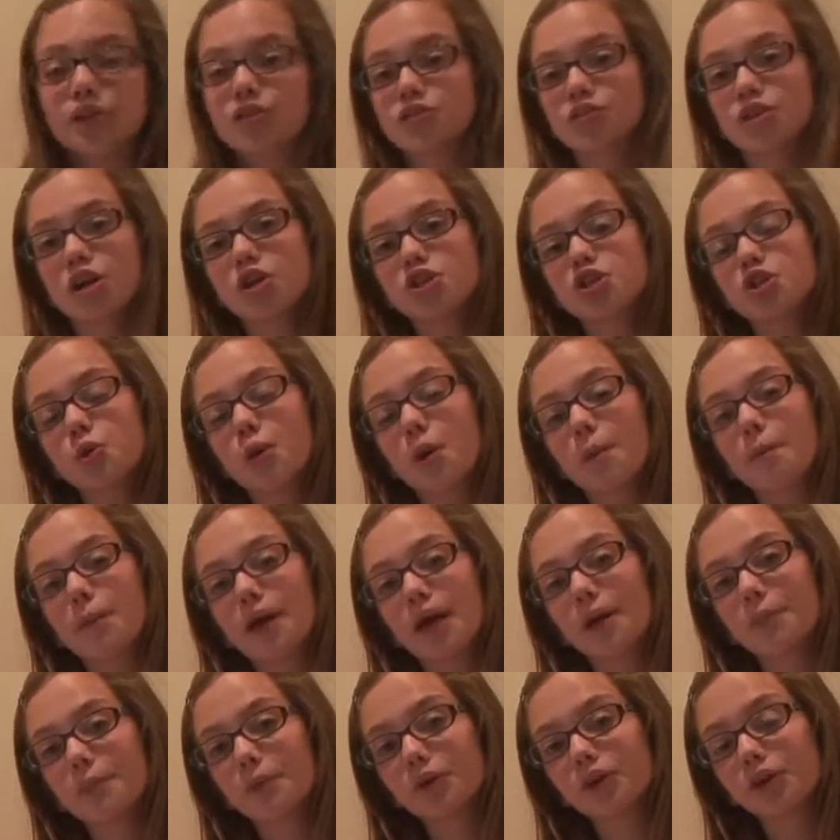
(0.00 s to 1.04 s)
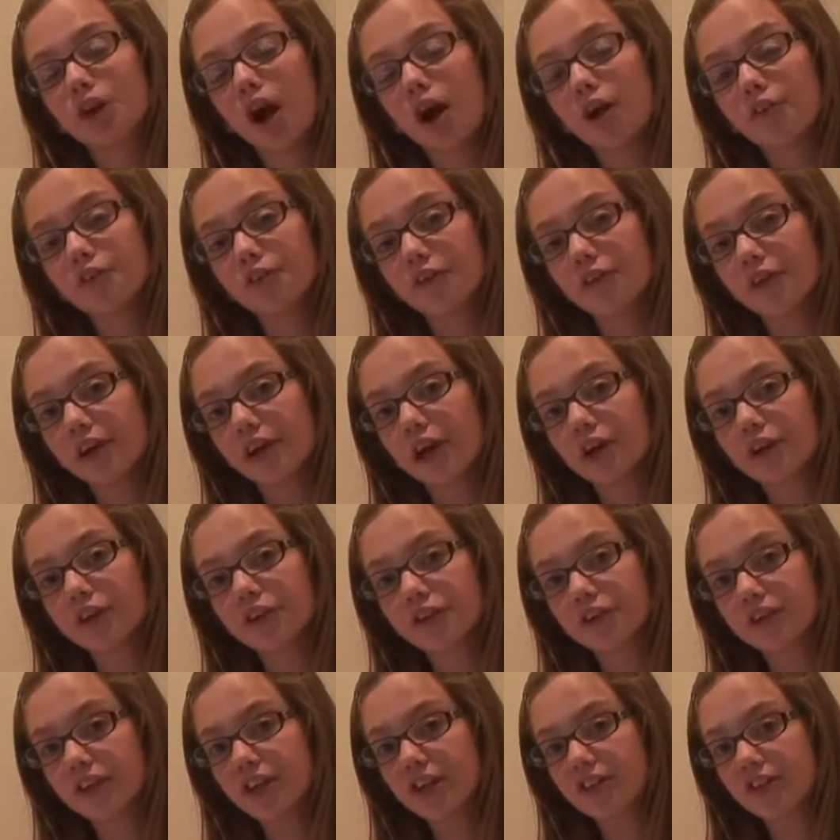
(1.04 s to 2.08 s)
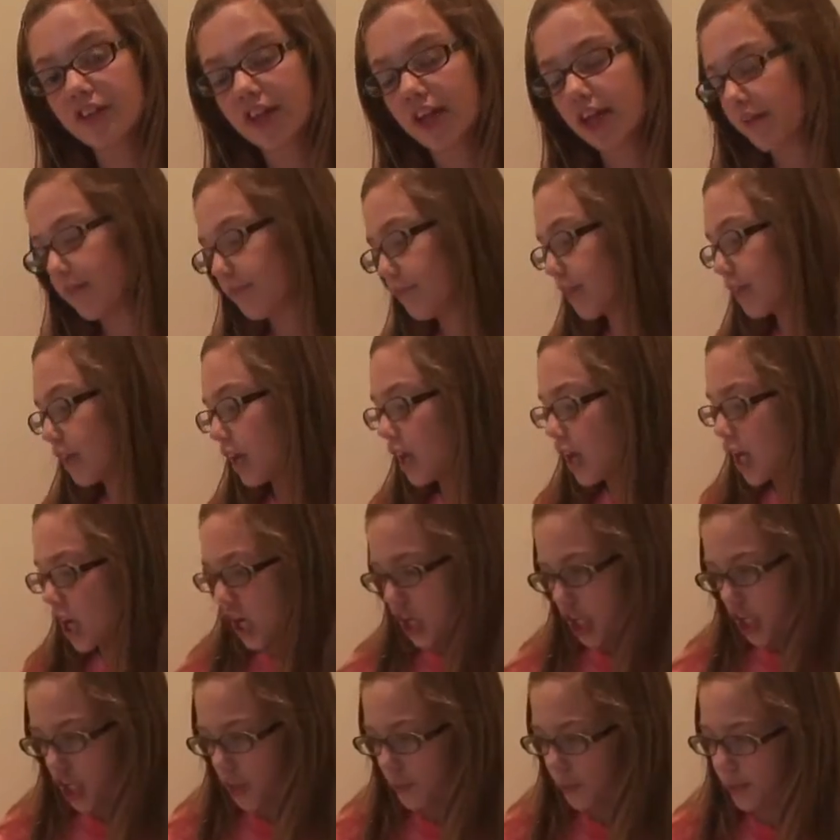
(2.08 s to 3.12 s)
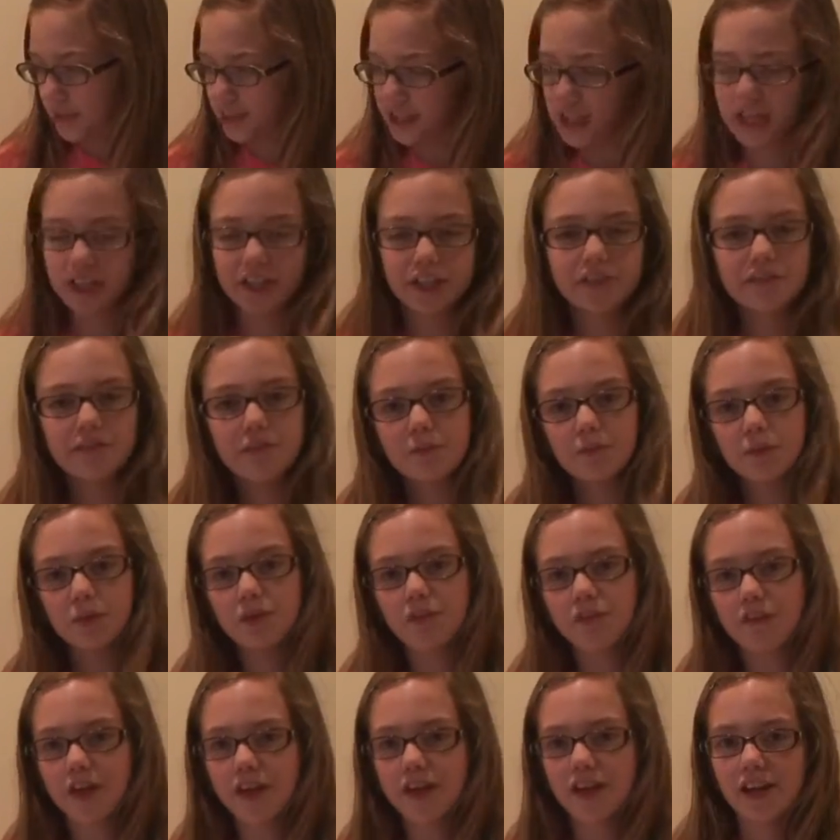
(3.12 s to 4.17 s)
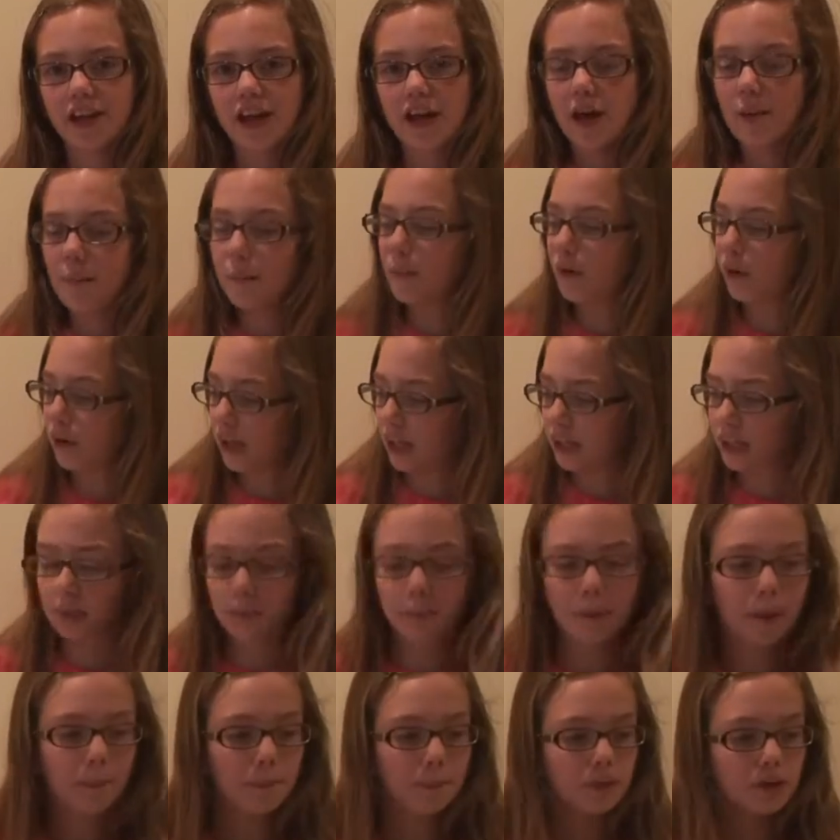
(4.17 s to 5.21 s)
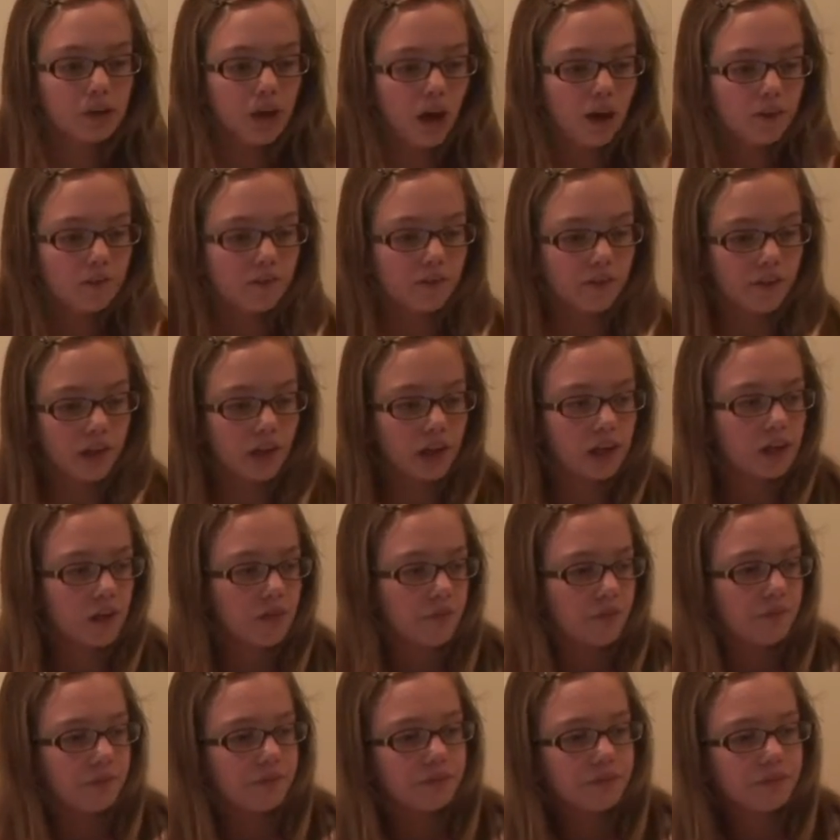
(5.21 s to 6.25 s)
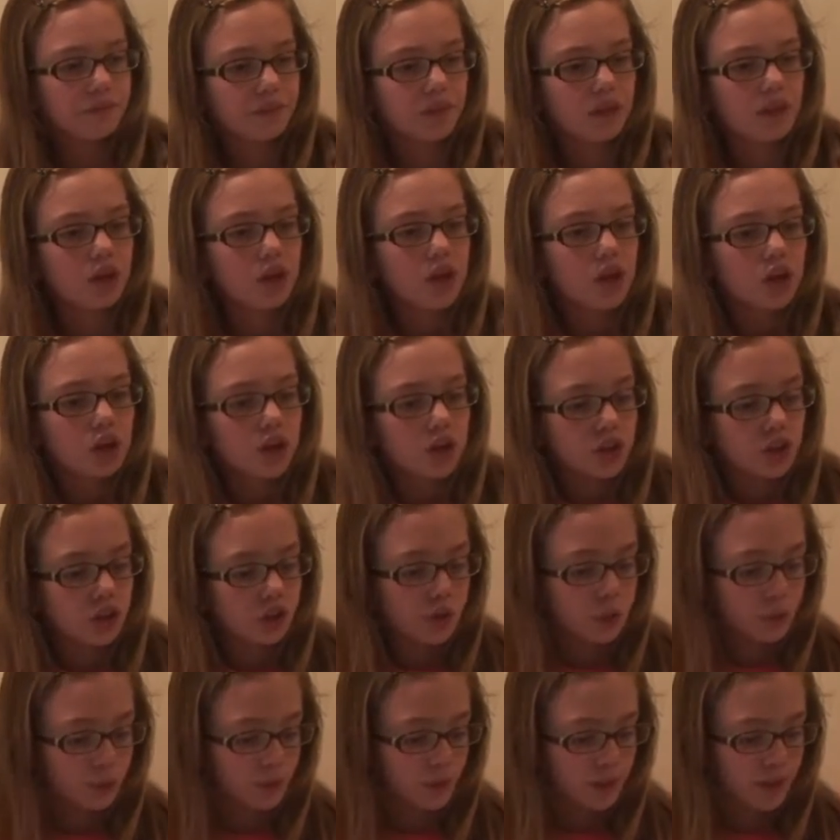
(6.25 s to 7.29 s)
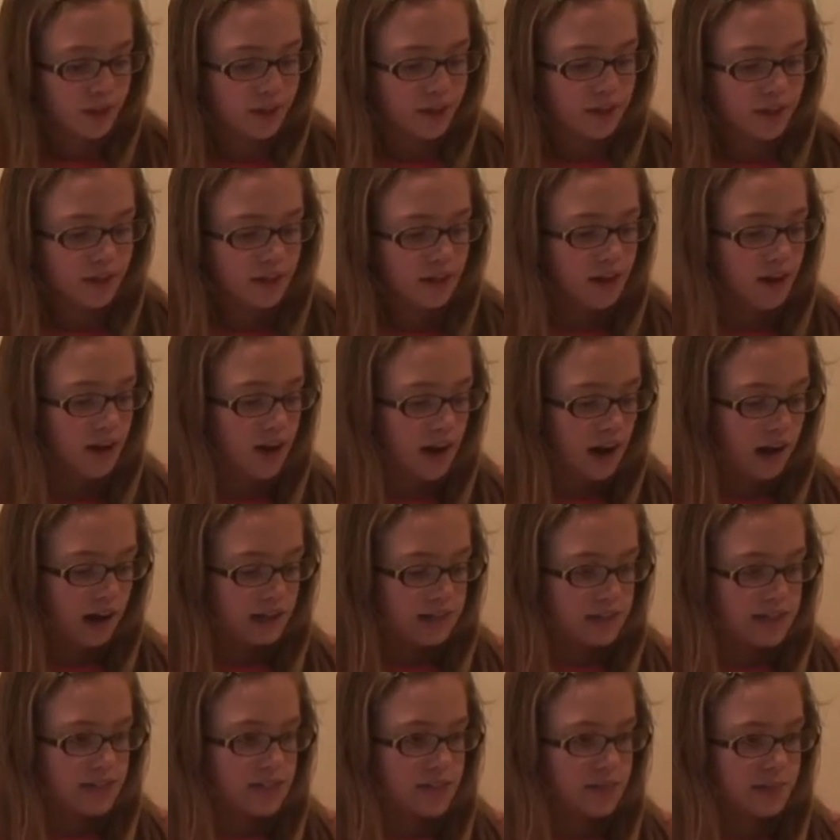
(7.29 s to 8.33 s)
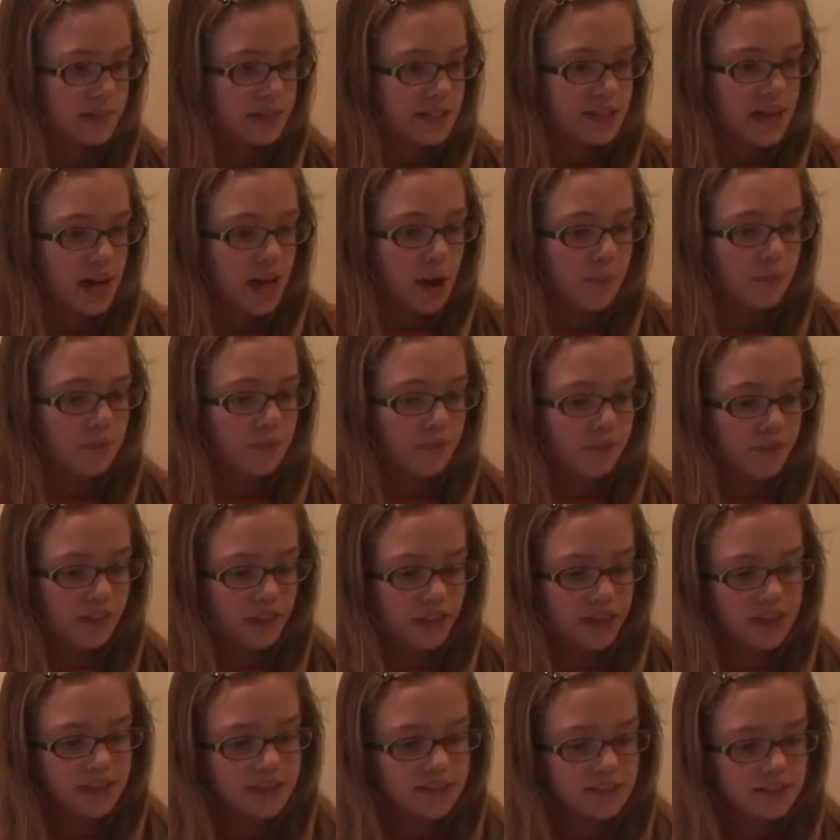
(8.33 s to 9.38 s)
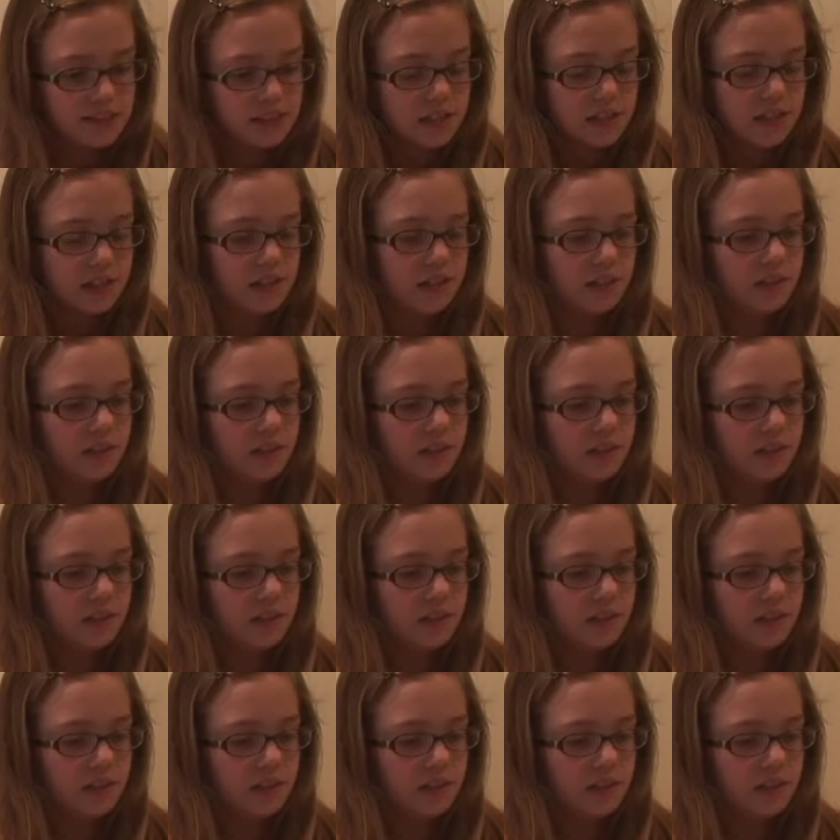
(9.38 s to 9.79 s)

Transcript: there's also a paper covering underneath it. You would gently remove it, pull out the paper covering, you would unzip the top of this,